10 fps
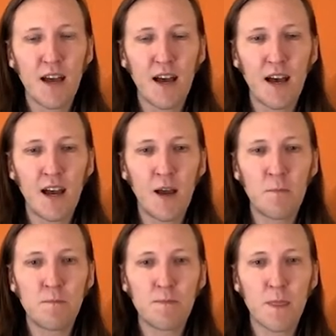
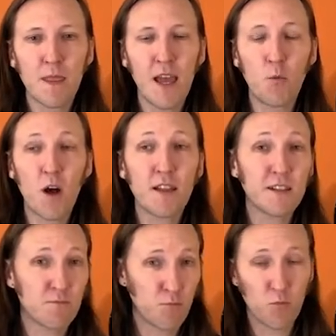And while
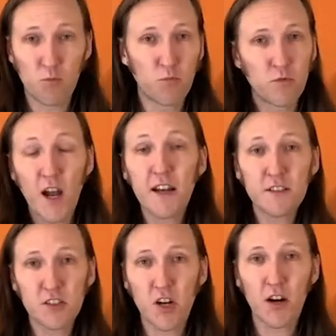it got
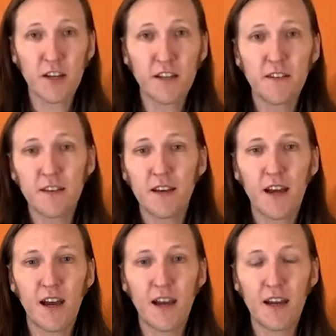us started,
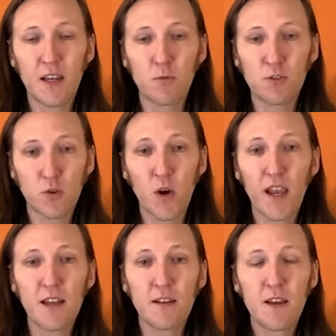it was
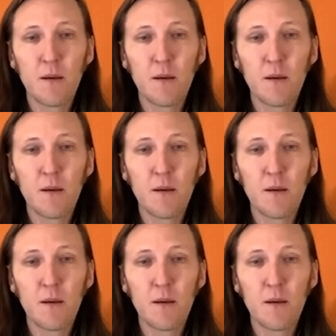great.